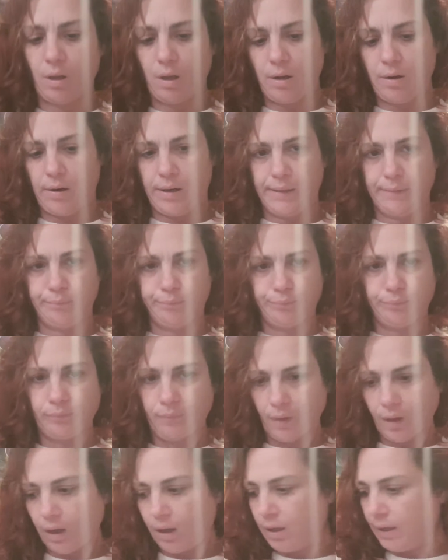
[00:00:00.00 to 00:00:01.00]
All right,
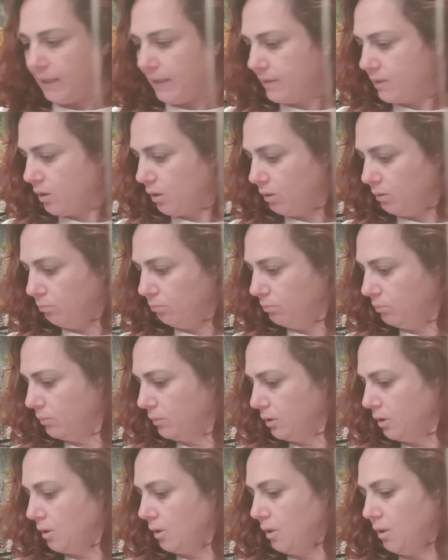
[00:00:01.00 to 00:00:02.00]
he's home,
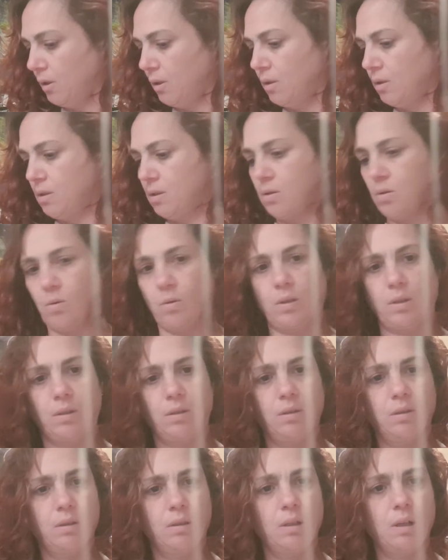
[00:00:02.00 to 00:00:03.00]

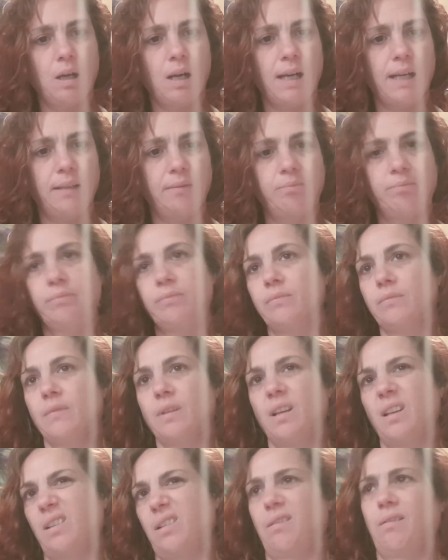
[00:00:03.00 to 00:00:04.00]
sorted. And
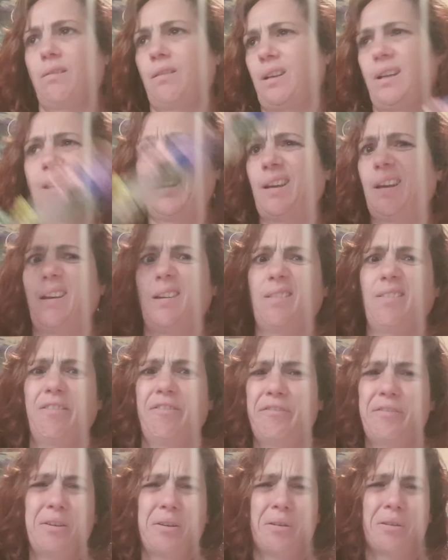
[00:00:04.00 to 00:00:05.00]
again,
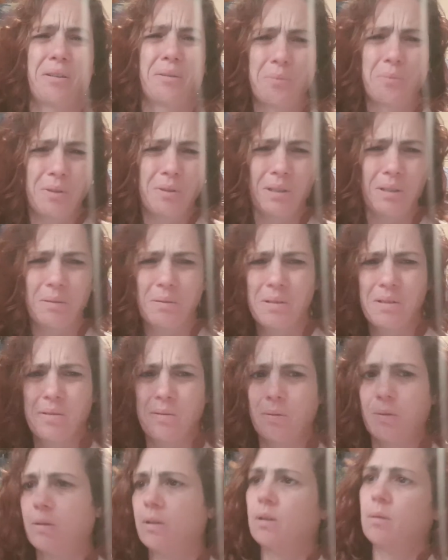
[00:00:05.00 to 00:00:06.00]
forgotten what I was
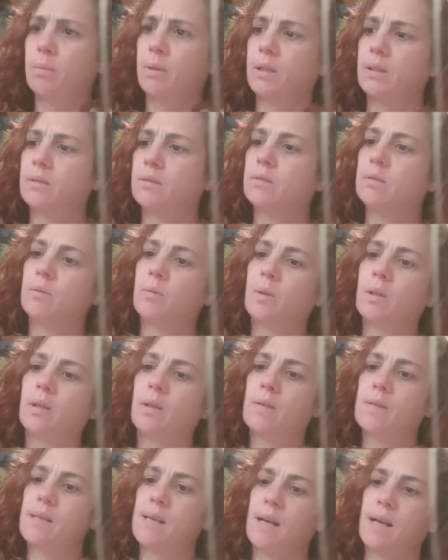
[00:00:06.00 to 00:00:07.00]
talking about, where
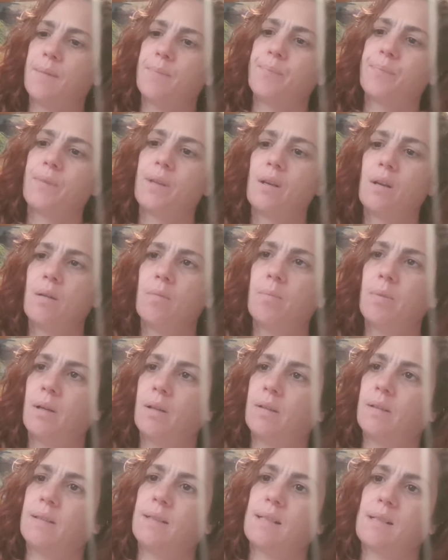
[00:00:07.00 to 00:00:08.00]
I was at,
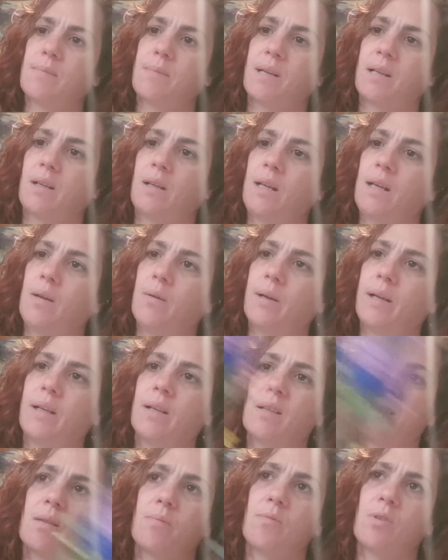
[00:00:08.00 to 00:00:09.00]
but it doesn't matter anyway,
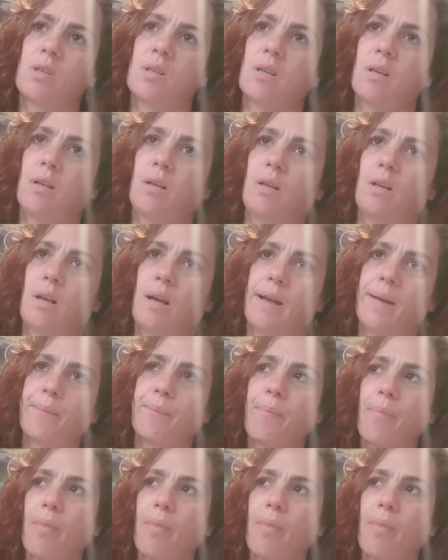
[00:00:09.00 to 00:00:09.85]
because I'm just gonna like